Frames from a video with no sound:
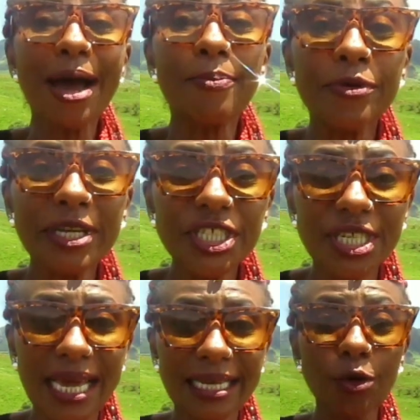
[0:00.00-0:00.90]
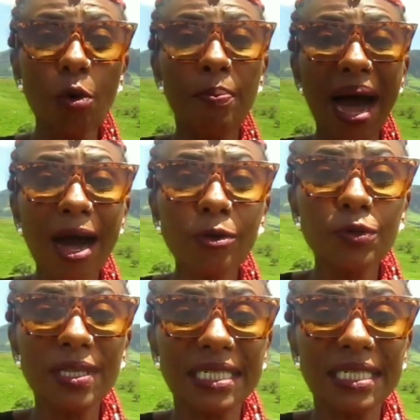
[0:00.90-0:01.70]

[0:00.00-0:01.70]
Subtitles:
appreciate or bow to the